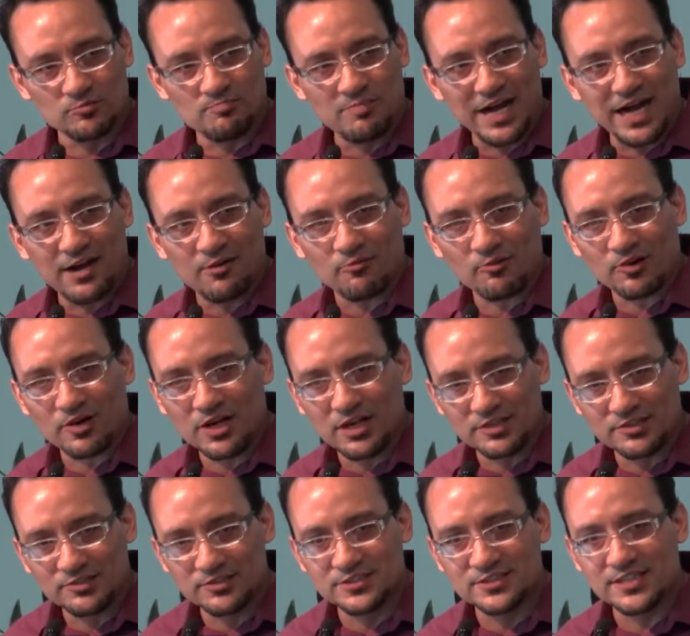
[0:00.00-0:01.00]
power,
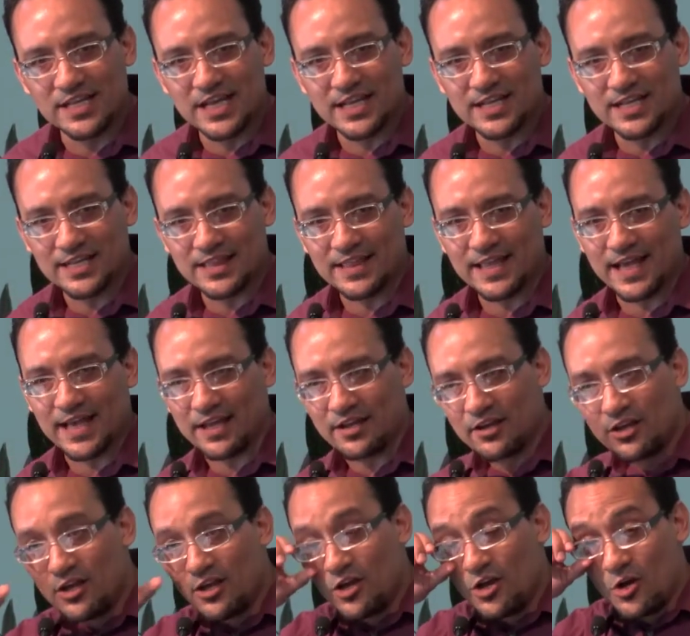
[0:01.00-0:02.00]
understanding
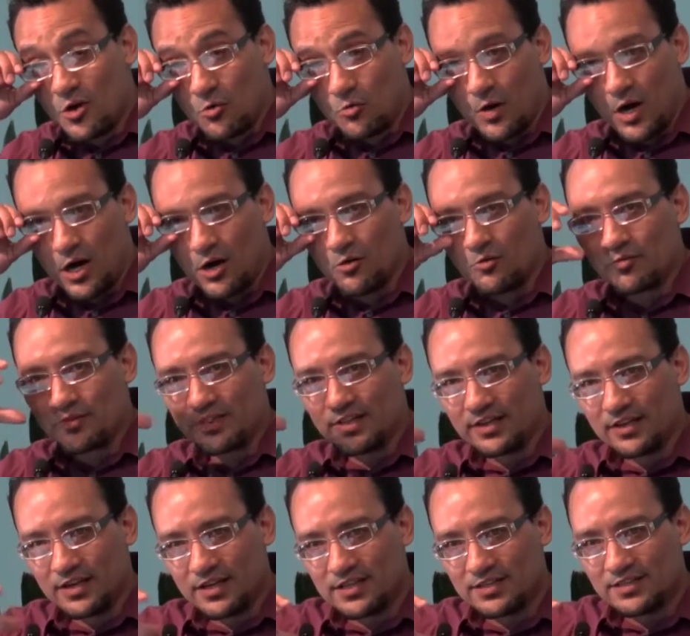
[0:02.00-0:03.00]
that while
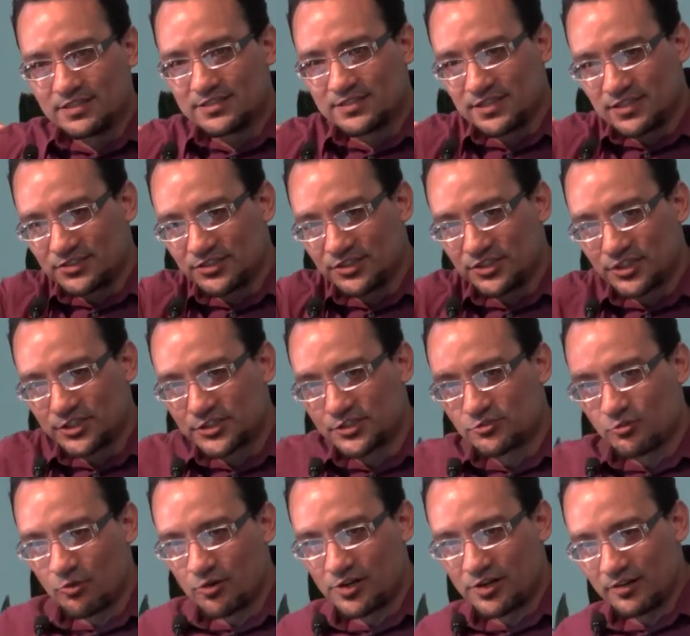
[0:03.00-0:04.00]
it is such an
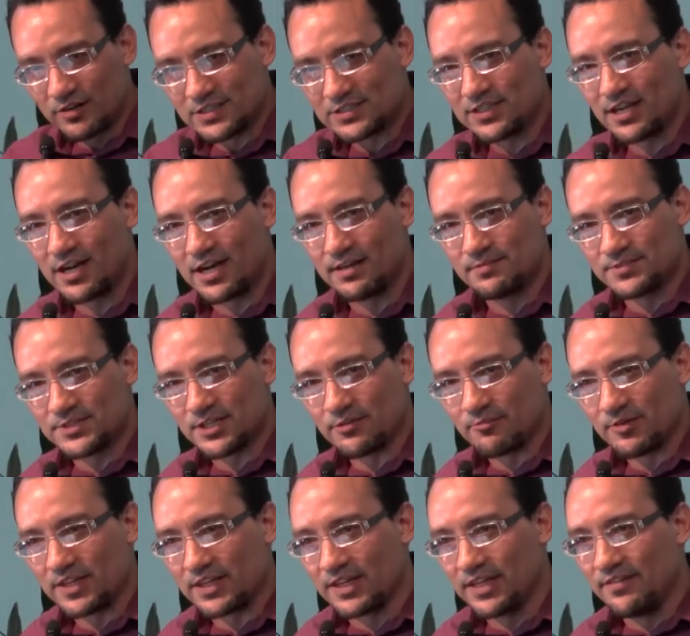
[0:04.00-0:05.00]
extraordinary times that
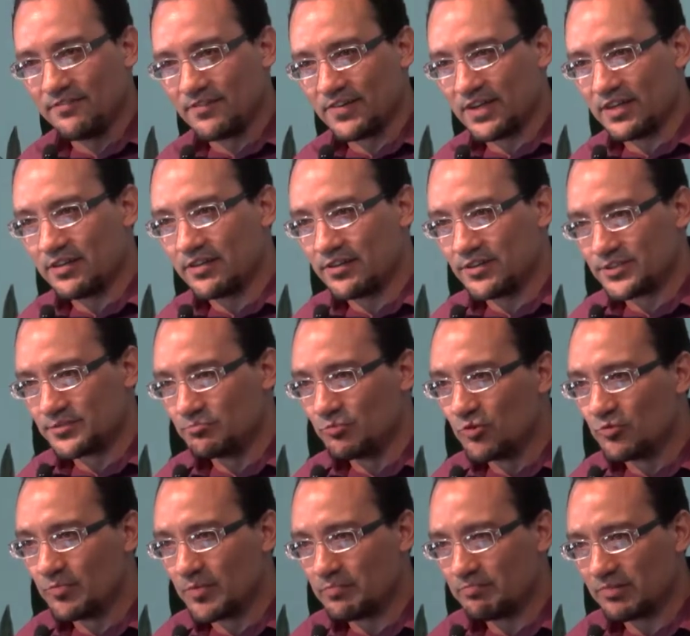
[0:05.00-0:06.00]
we live in, these
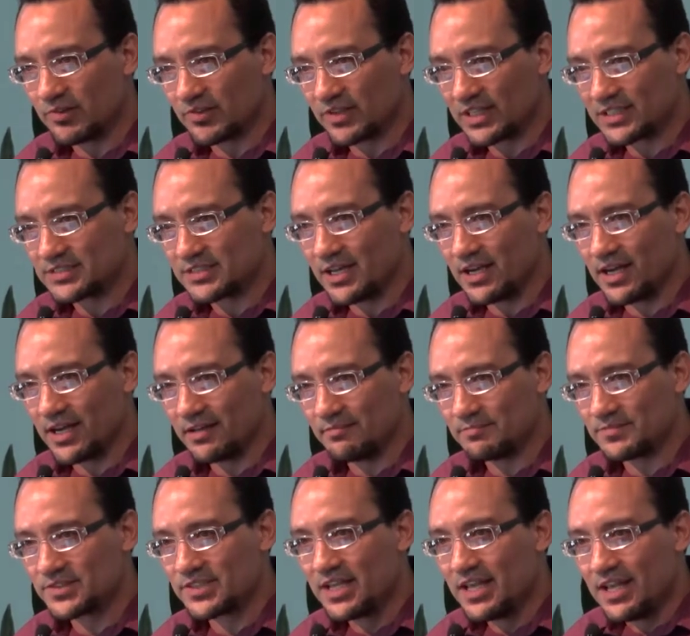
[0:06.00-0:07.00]
movement building
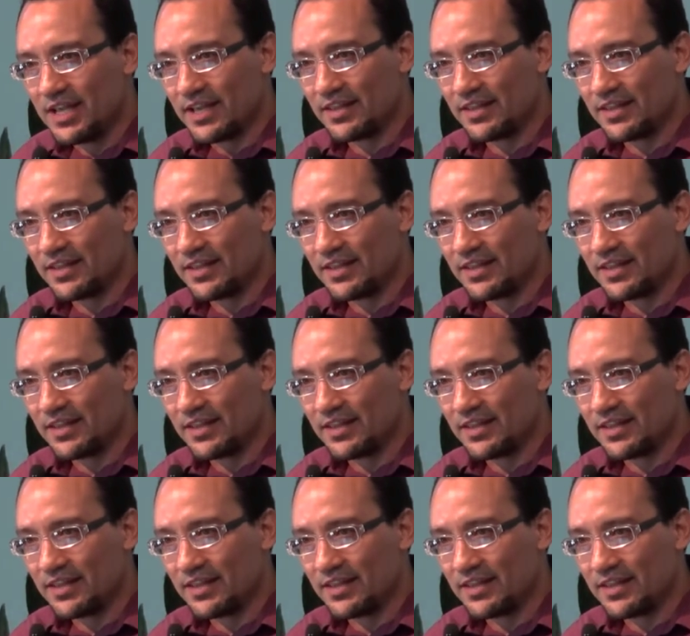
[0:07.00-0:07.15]
times,